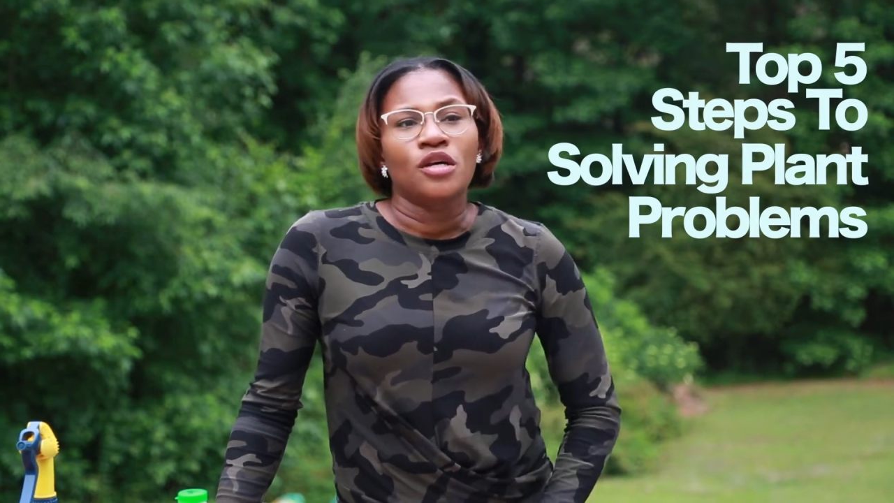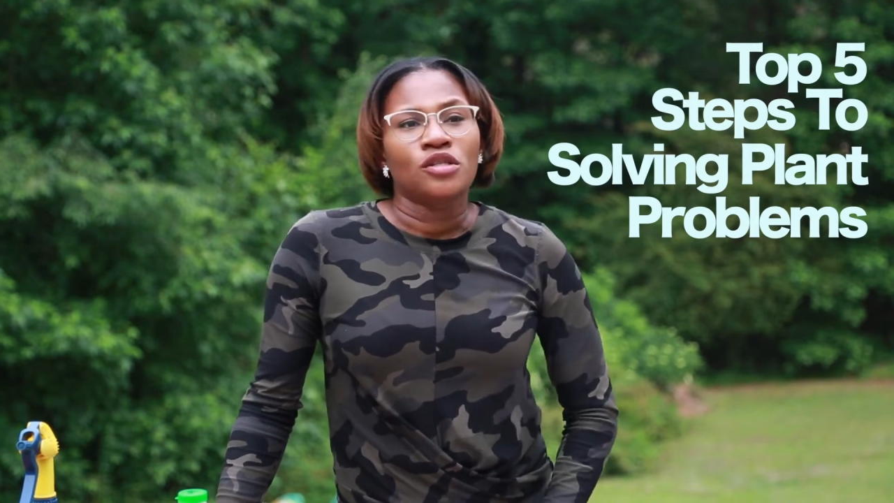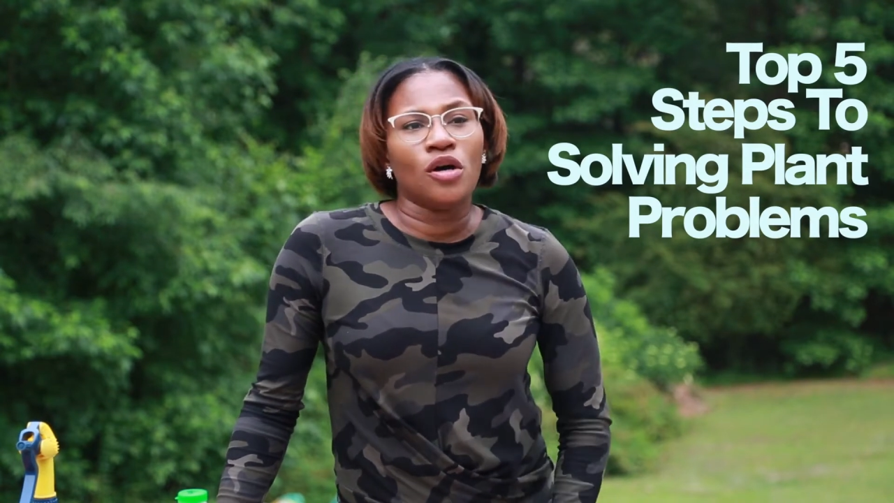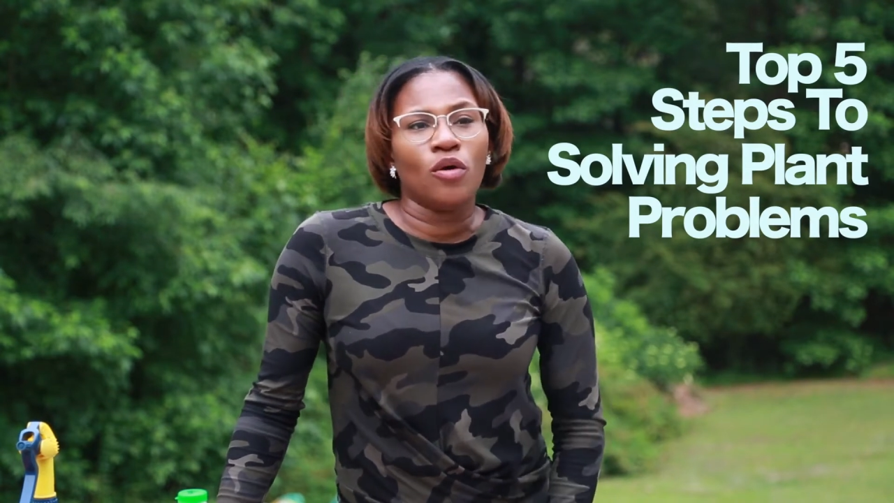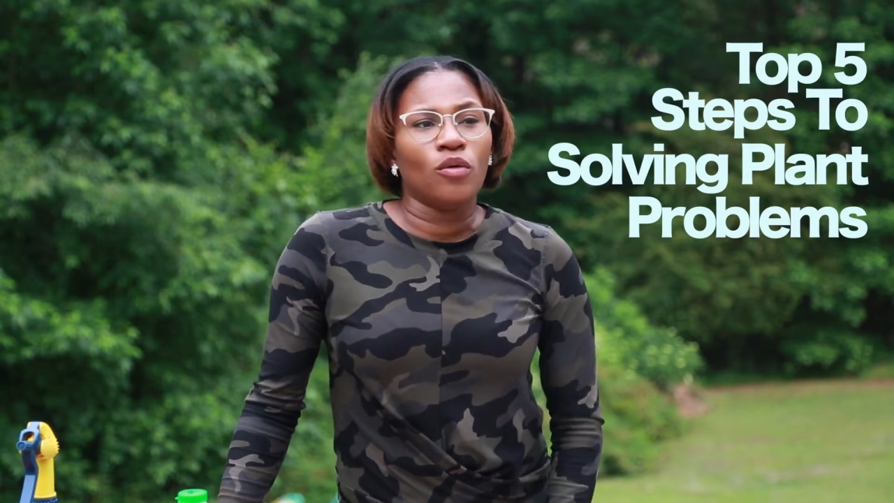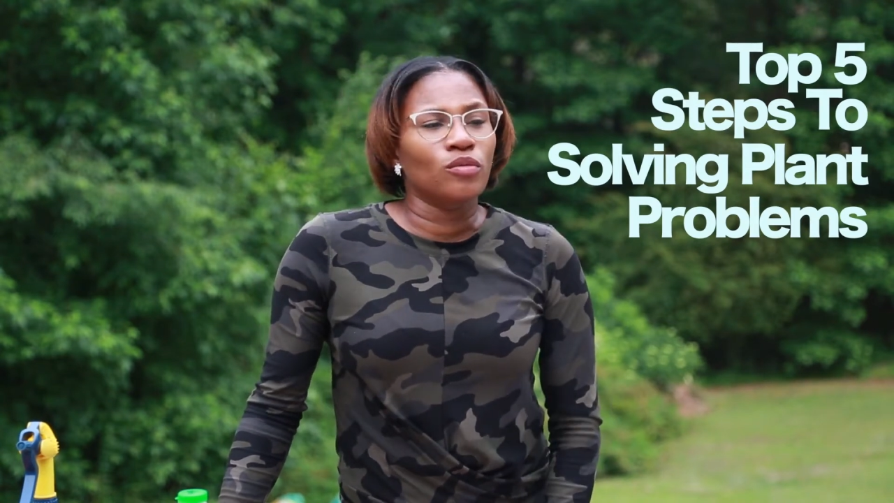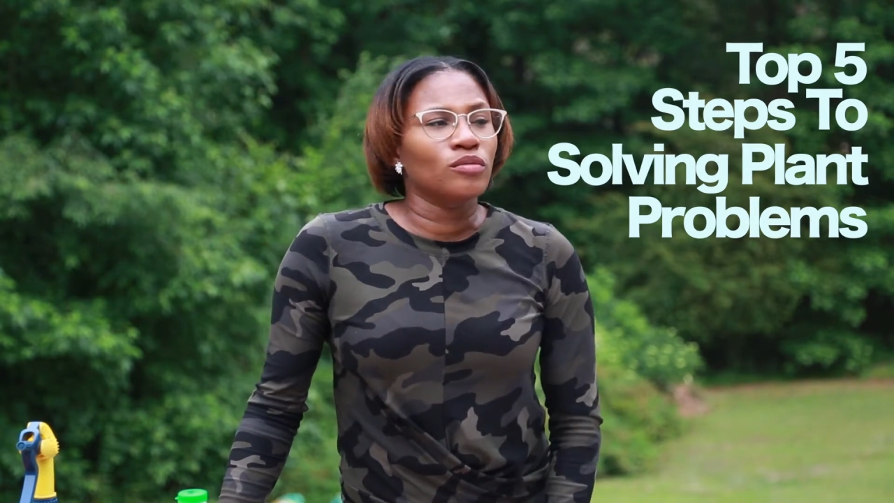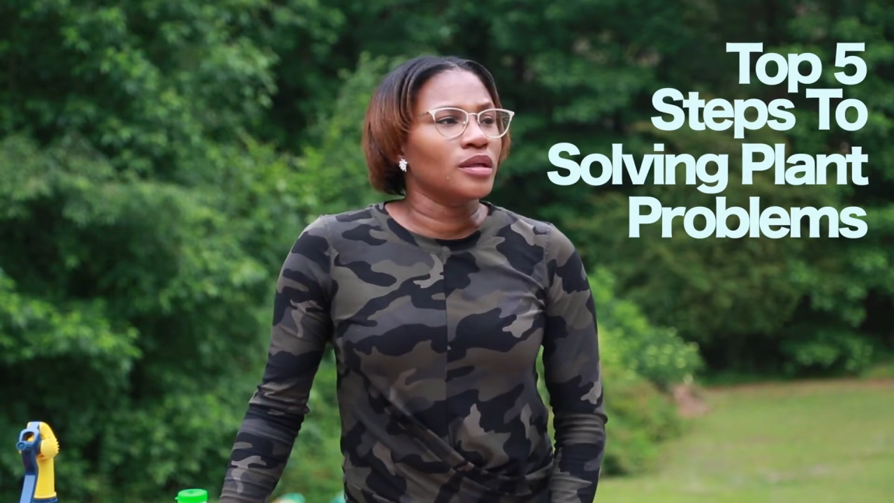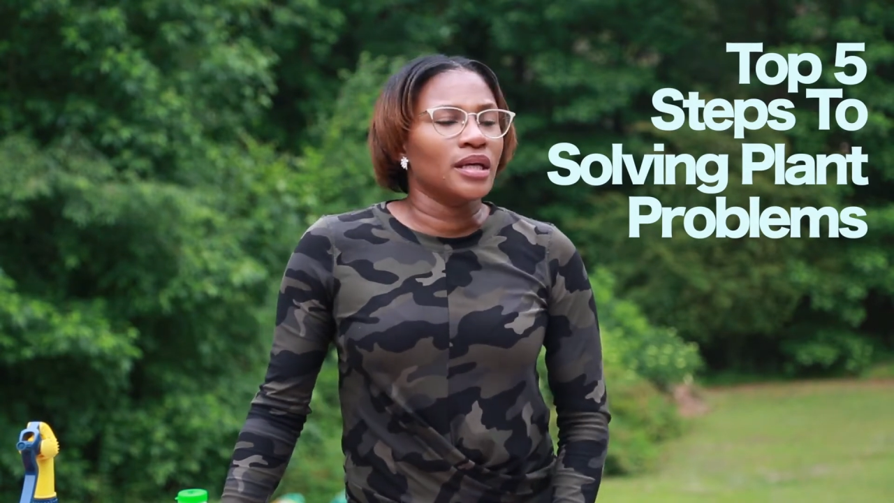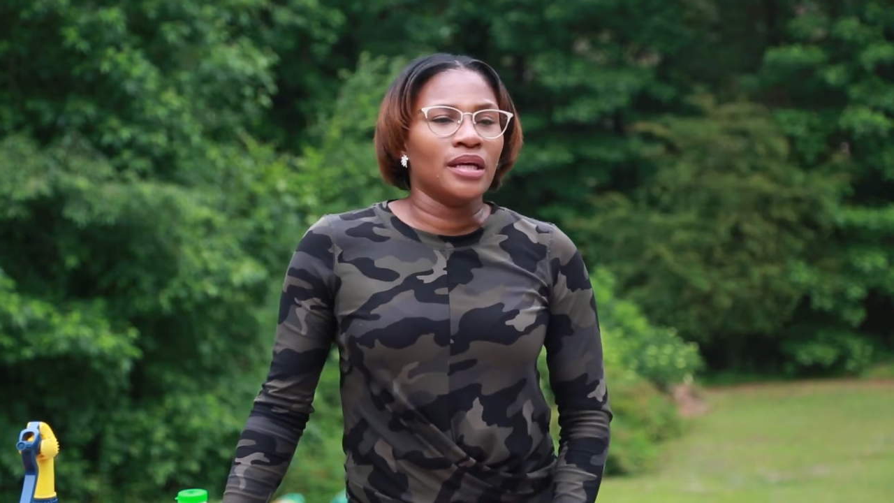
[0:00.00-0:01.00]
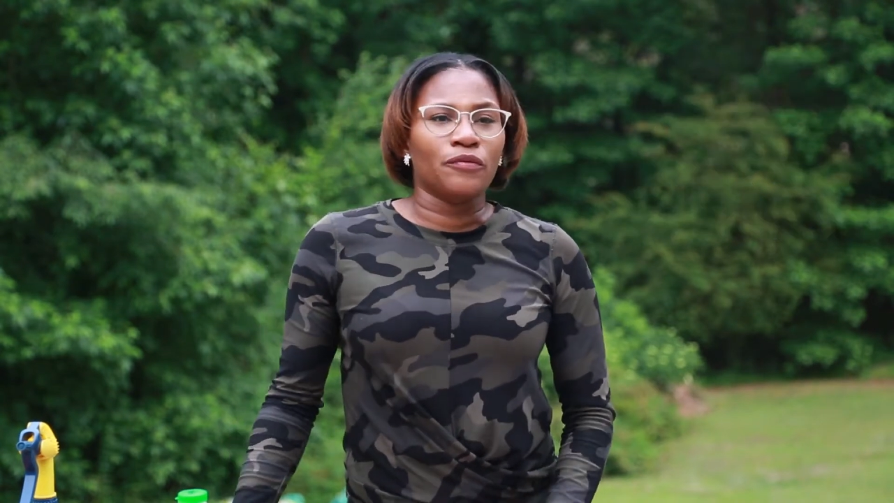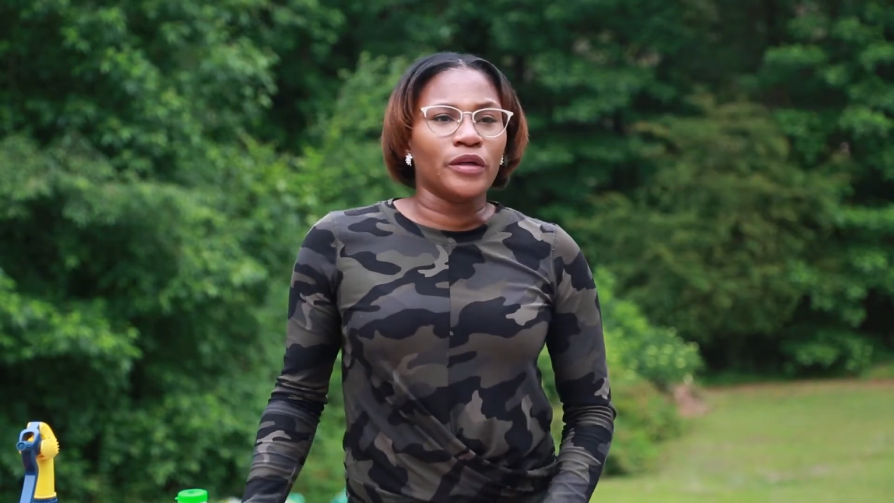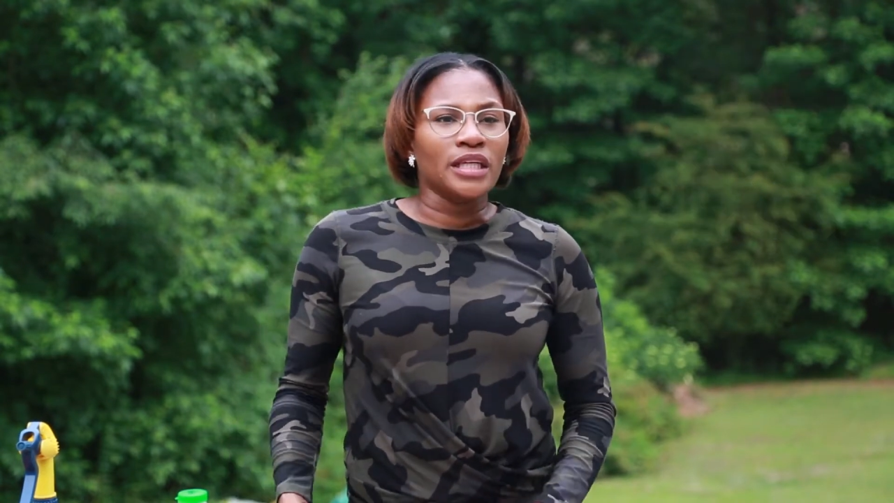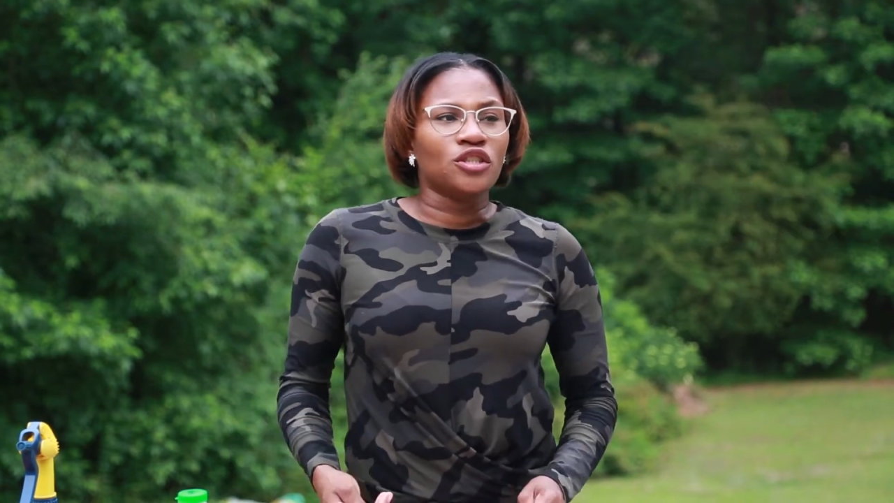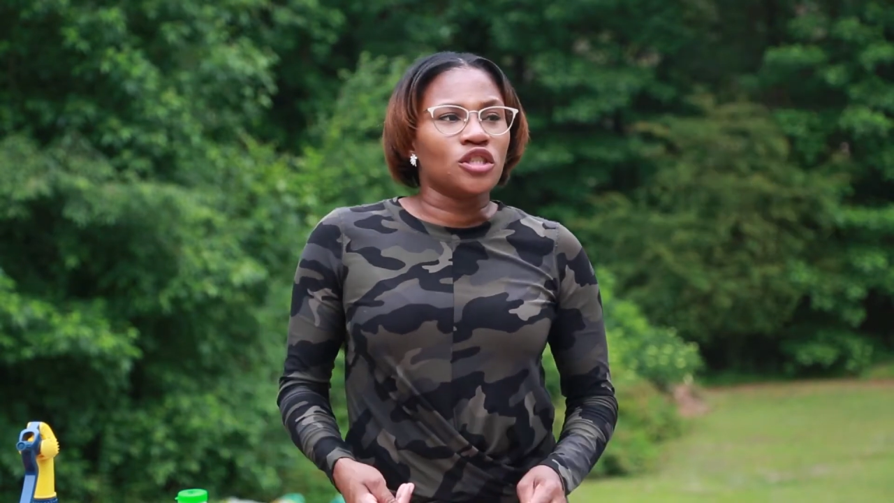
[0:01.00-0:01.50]
So it
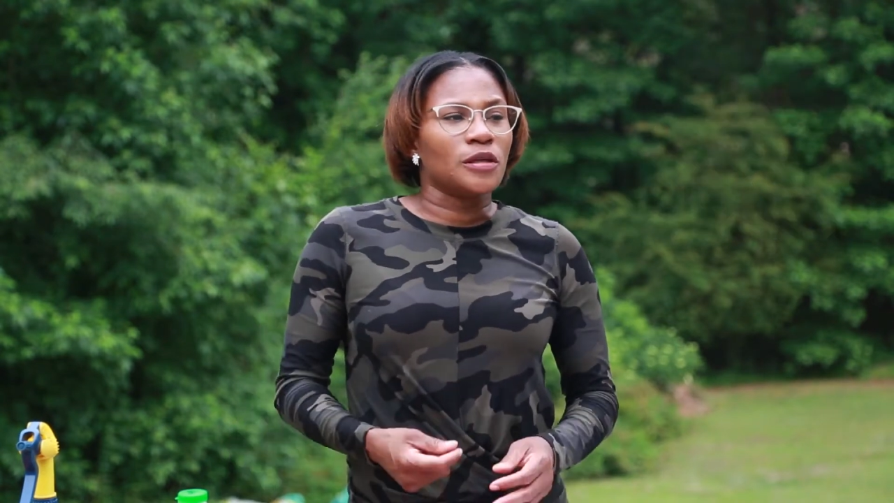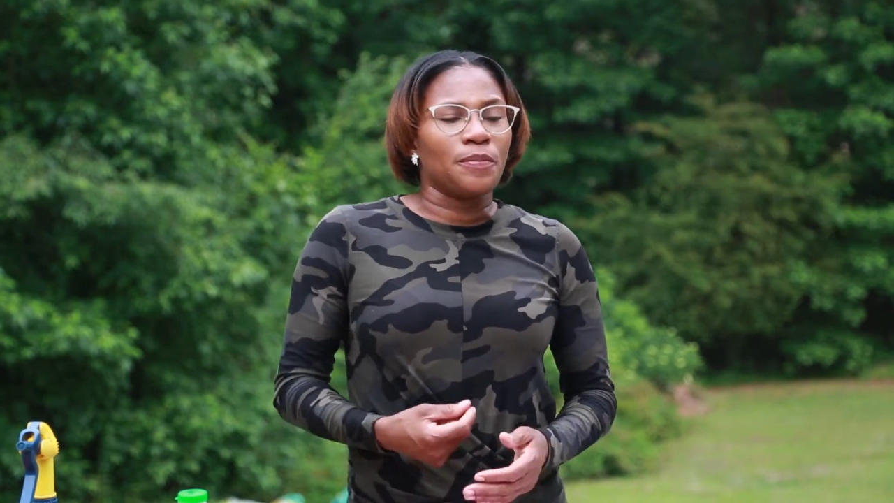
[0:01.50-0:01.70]
really just